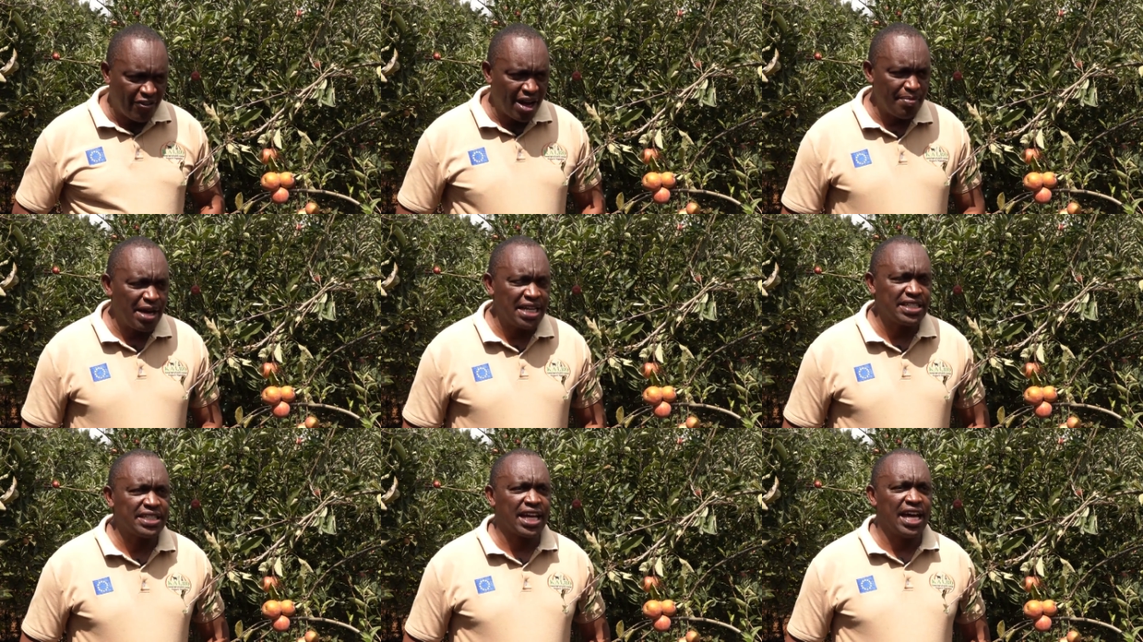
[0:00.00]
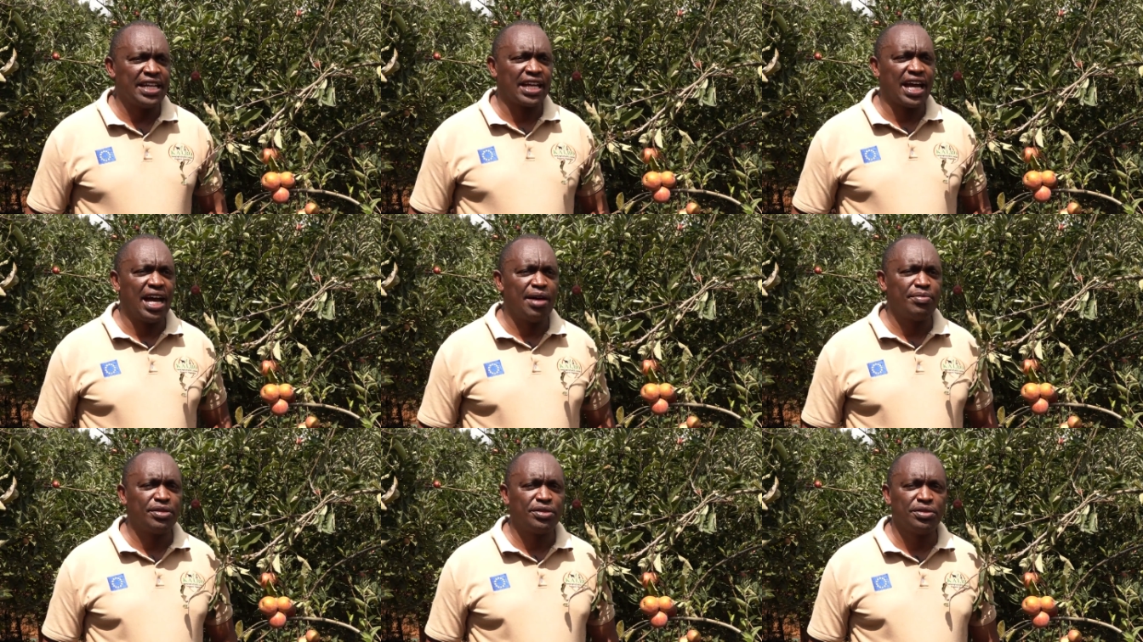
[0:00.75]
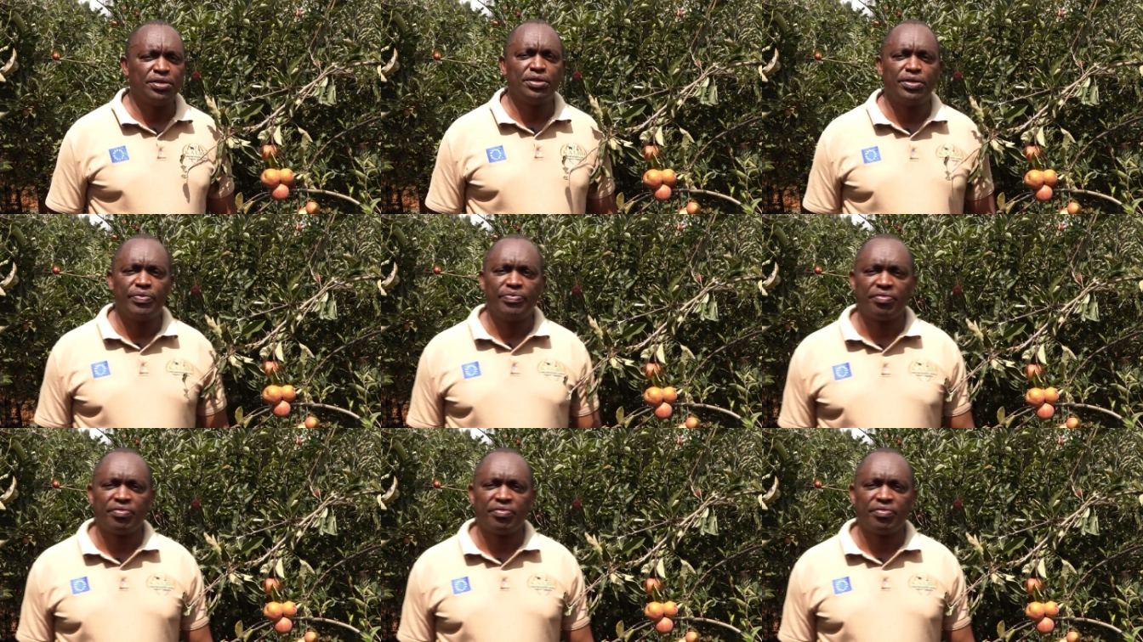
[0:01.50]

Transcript: farmers can come to